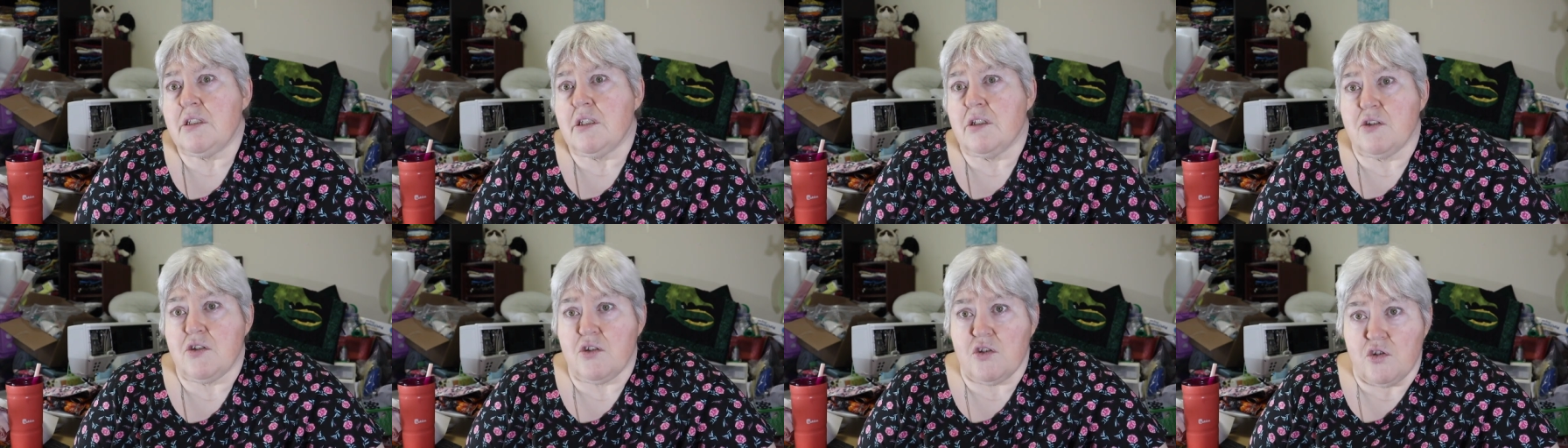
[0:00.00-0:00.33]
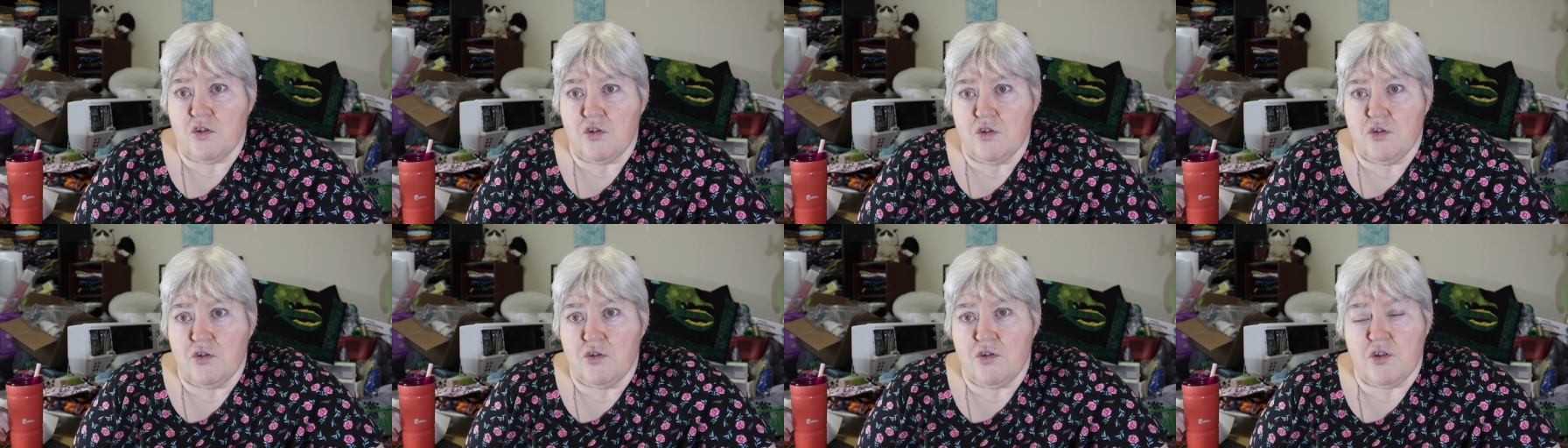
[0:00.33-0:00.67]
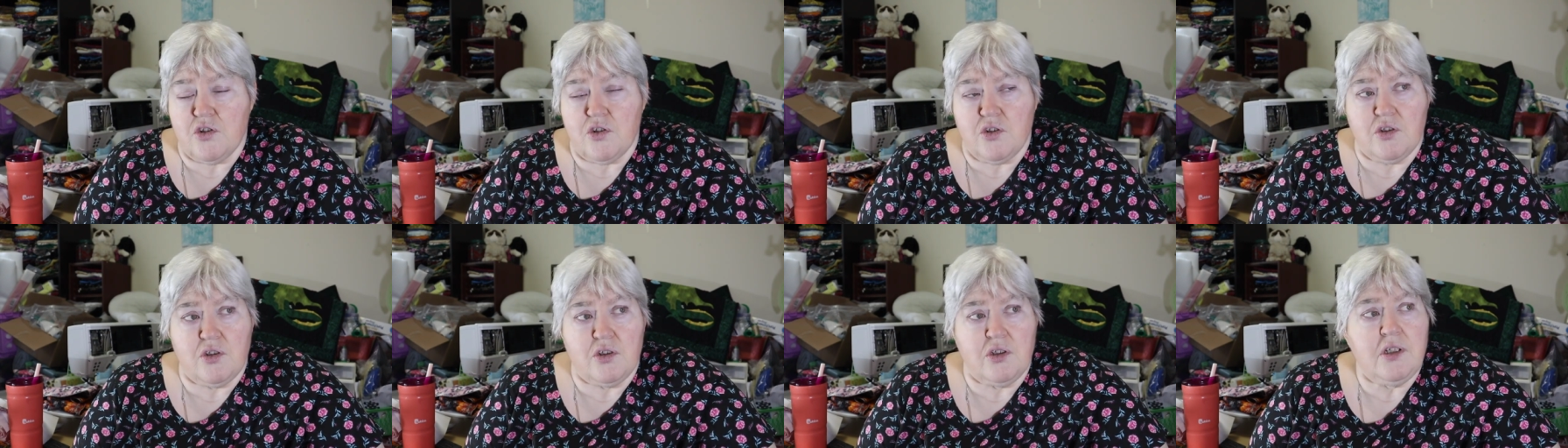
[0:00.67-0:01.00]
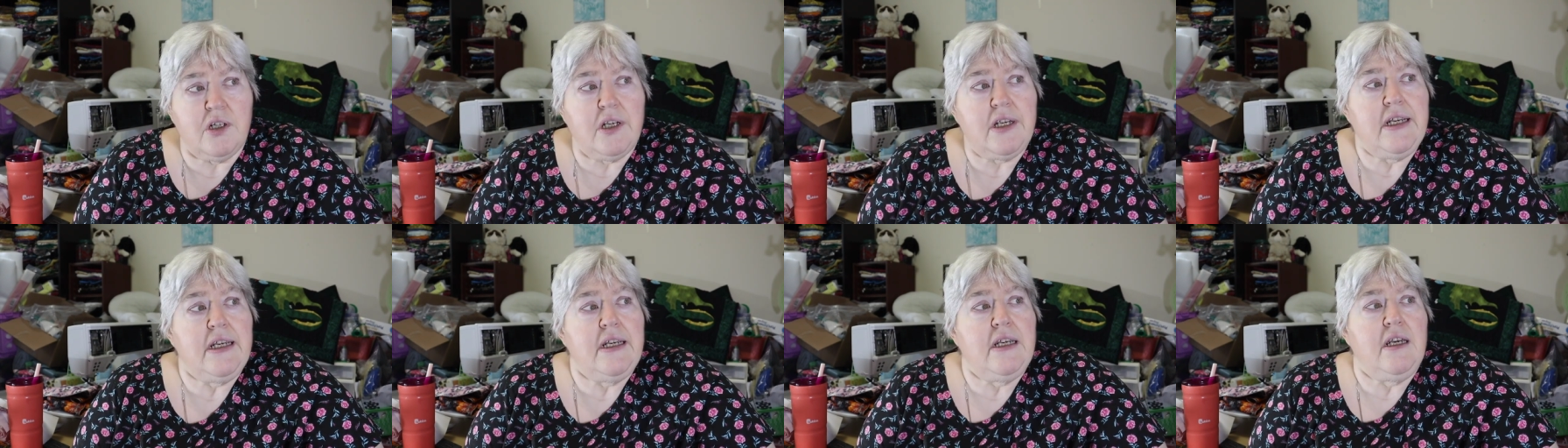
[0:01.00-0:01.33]
a serger,
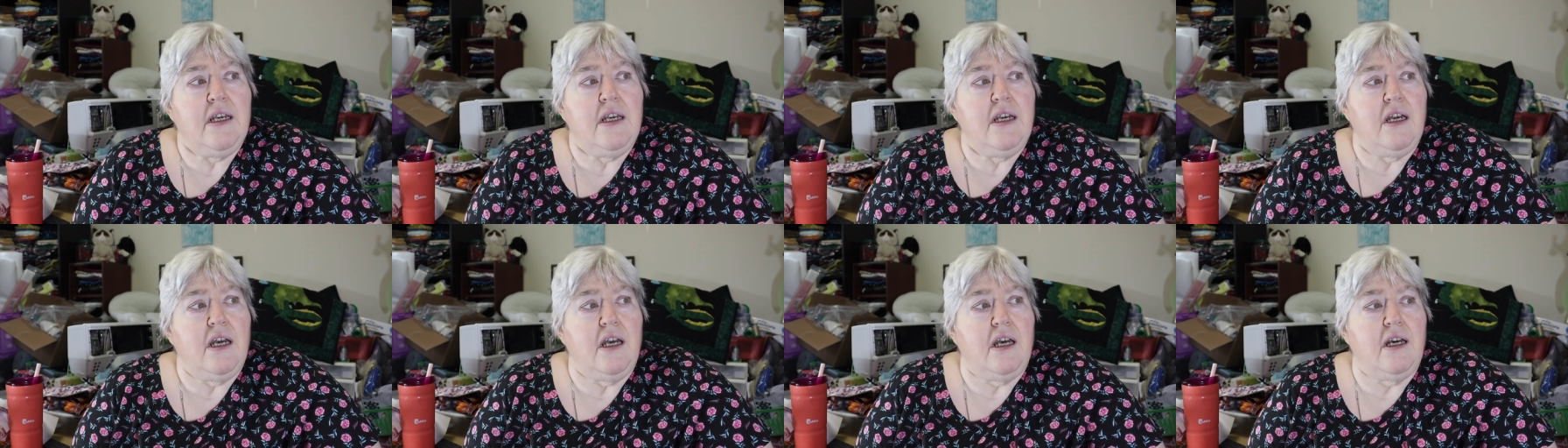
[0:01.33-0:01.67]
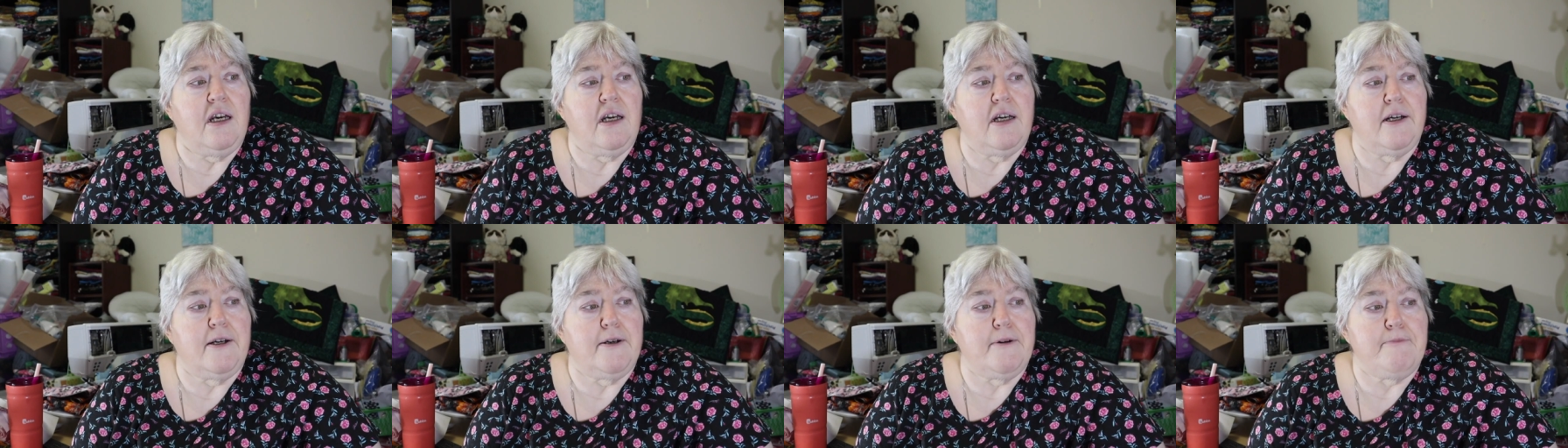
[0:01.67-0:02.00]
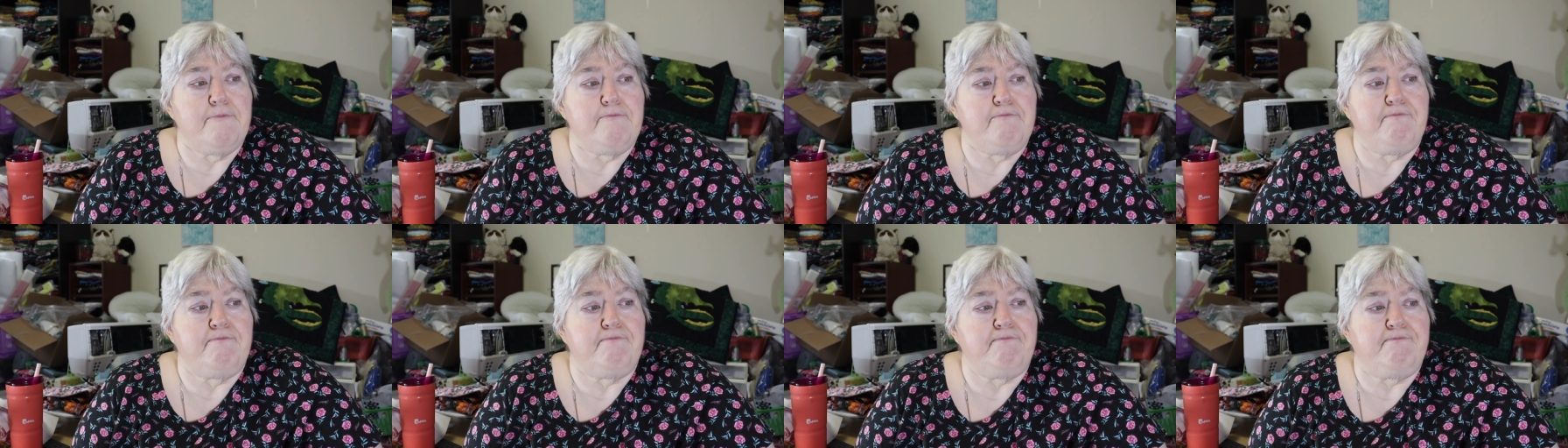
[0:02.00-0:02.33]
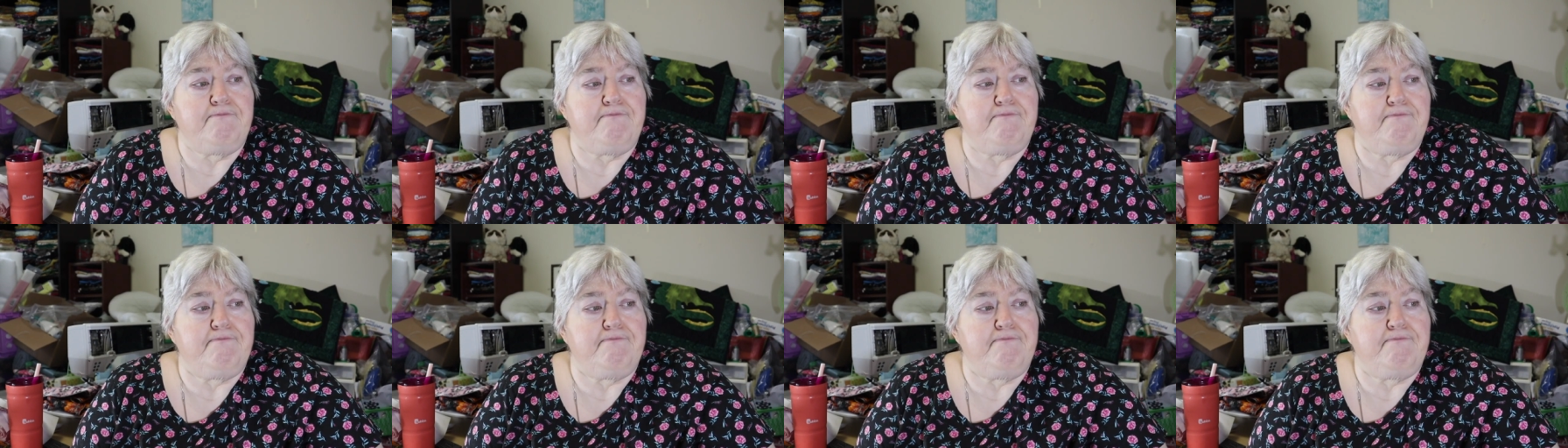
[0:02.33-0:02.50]
a